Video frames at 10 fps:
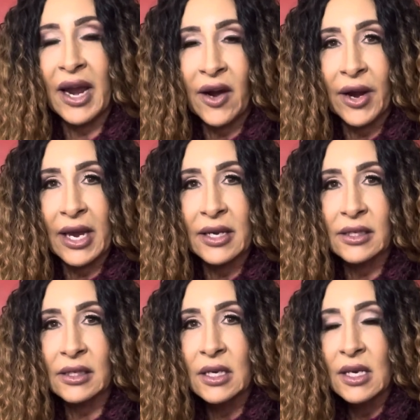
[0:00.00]

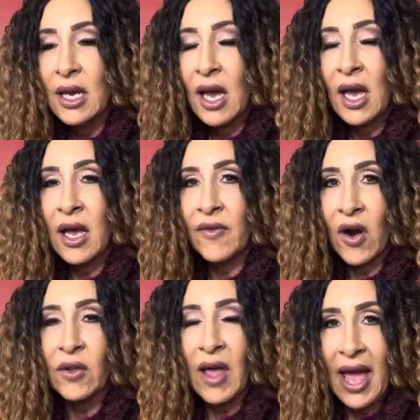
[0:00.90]
areas of
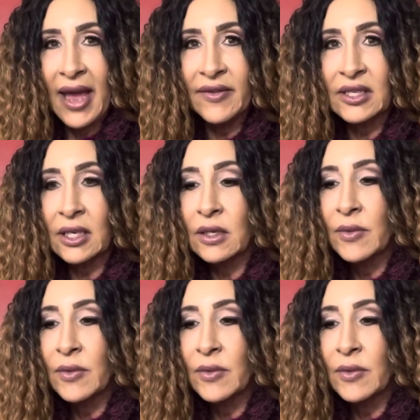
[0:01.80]
our lives.